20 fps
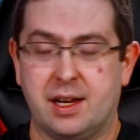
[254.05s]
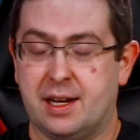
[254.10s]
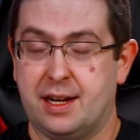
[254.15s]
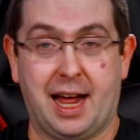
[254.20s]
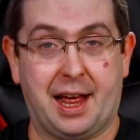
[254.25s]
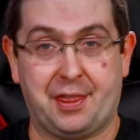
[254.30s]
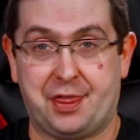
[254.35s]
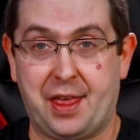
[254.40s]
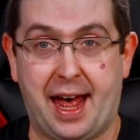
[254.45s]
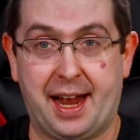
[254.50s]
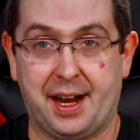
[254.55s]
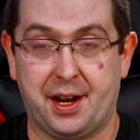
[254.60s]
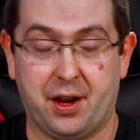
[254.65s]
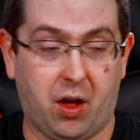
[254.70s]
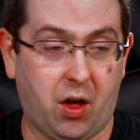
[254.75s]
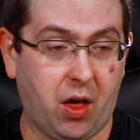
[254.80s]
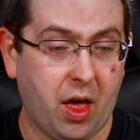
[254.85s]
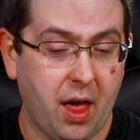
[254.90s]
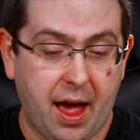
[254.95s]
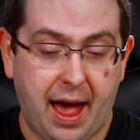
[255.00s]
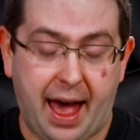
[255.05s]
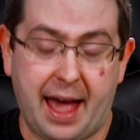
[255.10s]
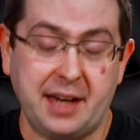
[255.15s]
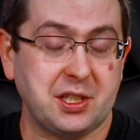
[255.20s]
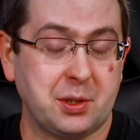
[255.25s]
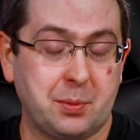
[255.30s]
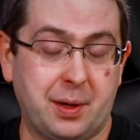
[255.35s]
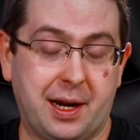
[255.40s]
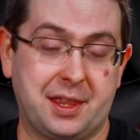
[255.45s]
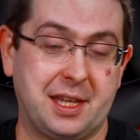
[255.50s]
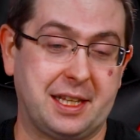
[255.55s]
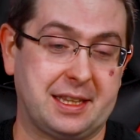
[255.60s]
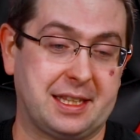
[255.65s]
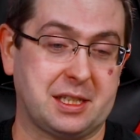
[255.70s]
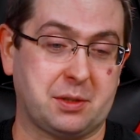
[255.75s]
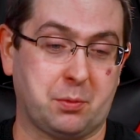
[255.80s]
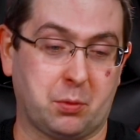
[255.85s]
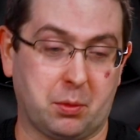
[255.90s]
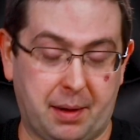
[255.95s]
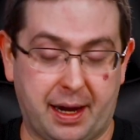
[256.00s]
Not that at all. Actually, what I think
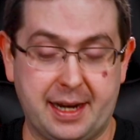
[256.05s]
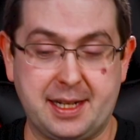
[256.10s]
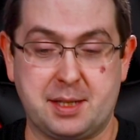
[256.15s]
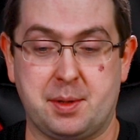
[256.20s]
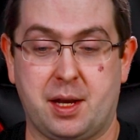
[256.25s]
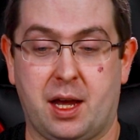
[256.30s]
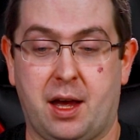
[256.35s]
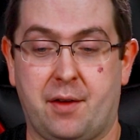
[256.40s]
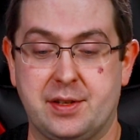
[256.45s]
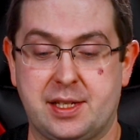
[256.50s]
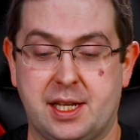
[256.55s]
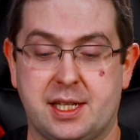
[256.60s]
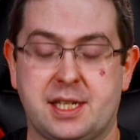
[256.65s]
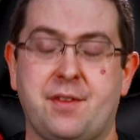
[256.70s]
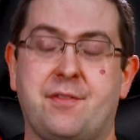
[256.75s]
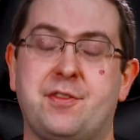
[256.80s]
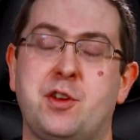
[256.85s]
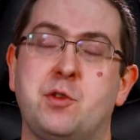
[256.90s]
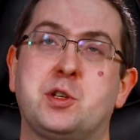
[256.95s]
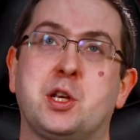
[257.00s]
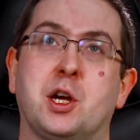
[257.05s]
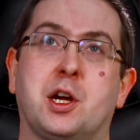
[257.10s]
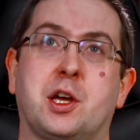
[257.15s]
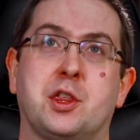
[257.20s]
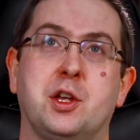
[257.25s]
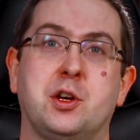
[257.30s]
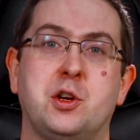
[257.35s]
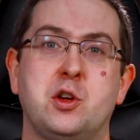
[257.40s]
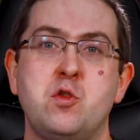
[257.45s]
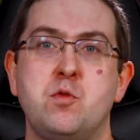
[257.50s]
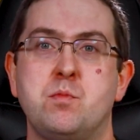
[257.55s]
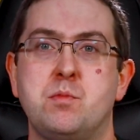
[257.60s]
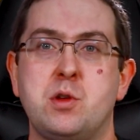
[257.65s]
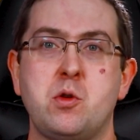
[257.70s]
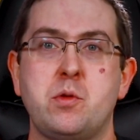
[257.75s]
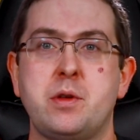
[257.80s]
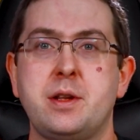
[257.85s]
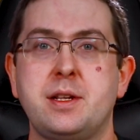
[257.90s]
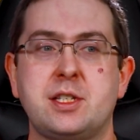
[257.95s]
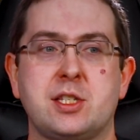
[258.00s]
this reminds me of is as if you took The New
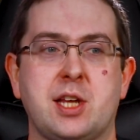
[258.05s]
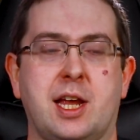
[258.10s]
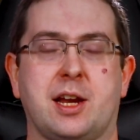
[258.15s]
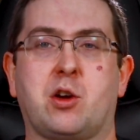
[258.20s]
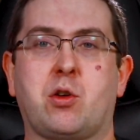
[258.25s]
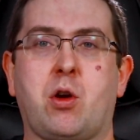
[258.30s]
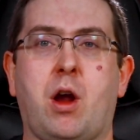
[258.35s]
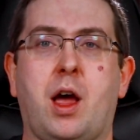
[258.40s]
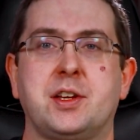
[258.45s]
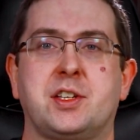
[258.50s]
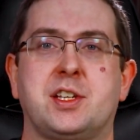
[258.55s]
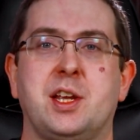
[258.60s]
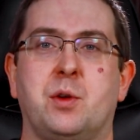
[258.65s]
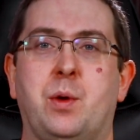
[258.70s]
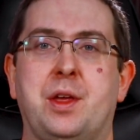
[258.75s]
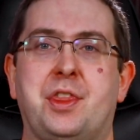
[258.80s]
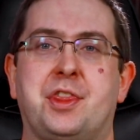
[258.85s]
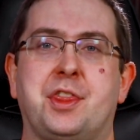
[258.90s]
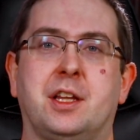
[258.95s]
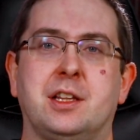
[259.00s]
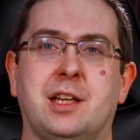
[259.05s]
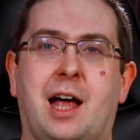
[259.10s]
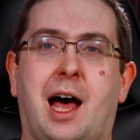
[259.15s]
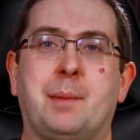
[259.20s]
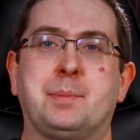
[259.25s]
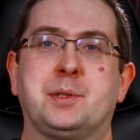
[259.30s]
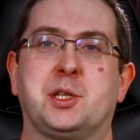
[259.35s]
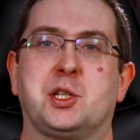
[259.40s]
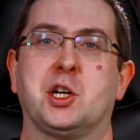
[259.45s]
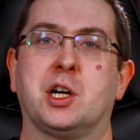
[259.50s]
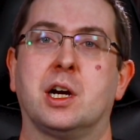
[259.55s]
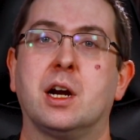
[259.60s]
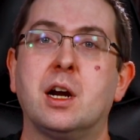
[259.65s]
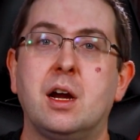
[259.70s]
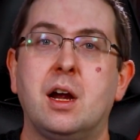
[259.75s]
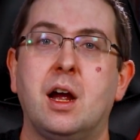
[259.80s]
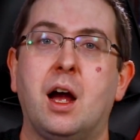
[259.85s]
Mutants and crossed it with The Lobster.